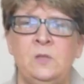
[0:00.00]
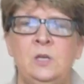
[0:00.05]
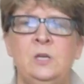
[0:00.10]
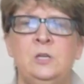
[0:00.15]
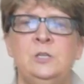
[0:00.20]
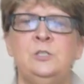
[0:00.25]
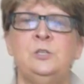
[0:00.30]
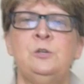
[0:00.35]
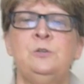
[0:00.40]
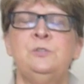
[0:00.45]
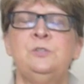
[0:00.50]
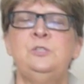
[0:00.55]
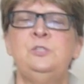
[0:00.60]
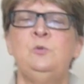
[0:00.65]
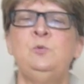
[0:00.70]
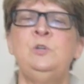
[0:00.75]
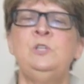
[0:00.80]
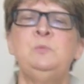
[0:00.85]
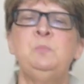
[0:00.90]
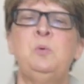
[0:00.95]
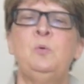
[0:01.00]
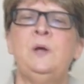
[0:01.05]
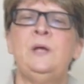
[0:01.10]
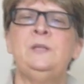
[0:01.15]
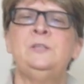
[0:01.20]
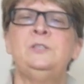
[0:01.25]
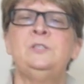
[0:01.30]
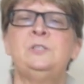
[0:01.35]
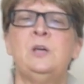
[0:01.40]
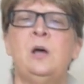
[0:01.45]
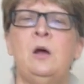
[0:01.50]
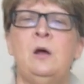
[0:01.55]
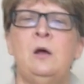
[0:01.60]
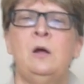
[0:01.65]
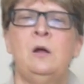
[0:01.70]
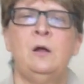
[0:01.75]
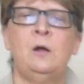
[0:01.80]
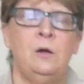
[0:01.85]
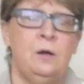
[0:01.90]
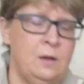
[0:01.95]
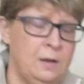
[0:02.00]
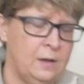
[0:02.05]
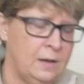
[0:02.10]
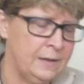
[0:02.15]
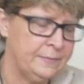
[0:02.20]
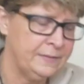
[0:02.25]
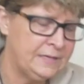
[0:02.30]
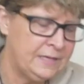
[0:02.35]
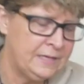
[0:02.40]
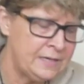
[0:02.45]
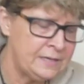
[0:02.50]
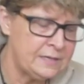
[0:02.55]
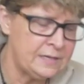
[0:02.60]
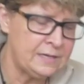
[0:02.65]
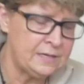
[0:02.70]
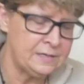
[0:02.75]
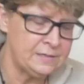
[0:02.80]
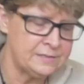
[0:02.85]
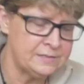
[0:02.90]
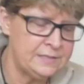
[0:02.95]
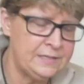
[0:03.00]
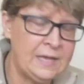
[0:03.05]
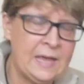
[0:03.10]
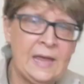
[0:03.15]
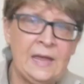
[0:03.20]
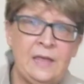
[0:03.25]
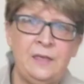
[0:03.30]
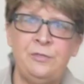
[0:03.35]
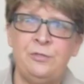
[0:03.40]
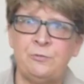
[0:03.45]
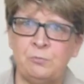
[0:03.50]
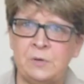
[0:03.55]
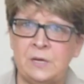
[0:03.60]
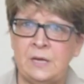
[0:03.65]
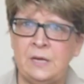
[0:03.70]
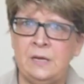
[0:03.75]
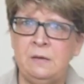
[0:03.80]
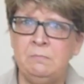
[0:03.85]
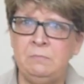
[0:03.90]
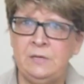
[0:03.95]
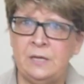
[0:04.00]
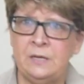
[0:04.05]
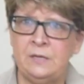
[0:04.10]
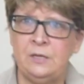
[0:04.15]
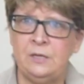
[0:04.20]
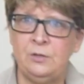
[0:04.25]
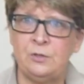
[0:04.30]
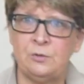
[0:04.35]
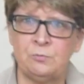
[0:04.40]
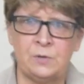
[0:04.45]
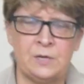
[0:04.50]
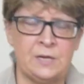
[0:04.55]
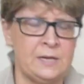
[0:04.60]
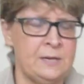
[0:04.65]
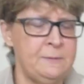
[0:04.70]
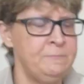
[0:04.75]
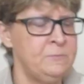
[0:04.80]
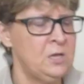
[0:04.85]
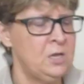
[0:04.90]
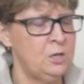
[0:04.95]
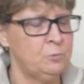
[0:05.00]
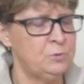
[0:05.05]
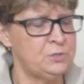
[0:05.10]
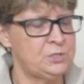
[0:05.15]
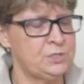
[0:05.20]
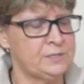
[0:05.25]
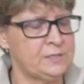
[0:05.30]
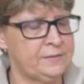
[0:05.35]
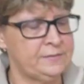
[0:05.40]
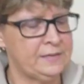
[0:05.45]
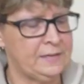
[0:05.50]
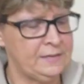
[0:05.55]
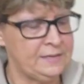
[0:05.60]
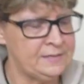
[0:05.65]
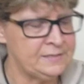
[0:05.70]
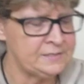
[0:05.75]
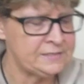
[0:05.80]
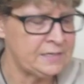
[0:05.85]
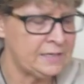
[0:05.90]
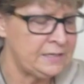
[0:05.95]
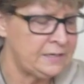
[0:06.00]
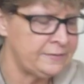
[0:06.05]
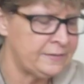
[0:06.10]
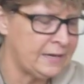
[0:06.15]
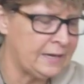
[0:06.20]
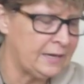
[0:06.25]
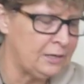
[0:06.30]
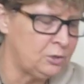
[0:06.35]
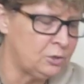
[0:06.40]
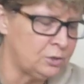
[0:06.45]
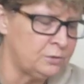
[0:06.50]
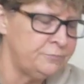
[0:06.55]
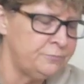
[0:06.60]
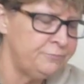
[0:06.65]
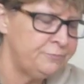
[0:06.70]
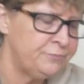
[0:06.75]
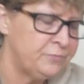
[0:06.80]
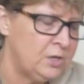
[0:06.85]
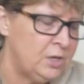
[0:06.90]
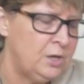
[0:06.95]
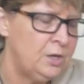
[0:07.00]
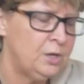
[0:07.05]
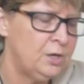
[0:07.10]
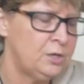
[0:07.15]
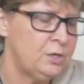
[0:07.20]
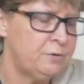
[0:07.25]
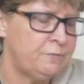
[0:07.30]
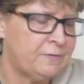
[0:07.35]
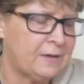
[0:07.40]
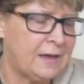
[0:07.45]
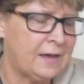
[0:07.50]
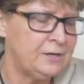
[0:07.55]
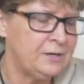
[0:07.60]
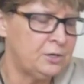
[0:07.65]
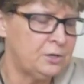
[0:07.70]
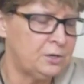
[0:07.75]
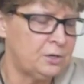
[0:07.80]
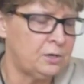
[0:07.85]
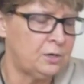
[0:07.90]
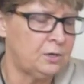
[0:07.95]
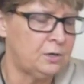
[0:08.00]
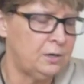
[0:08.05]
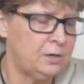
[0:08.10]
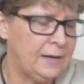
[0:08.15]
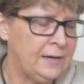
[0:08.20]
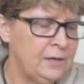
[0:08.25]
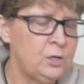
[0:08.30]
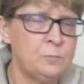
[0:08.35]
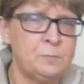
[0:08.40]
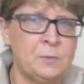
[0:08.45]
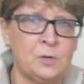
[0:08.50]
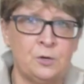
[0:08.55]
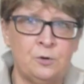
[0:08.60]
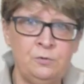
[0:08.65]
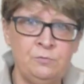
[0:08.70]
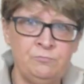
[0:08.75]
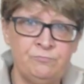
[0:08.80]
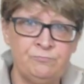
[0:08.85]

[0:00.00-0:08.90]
So the source points are on the kidney is K3, kidney 3, which is on the inside of the ankle. You've got your ankle bone,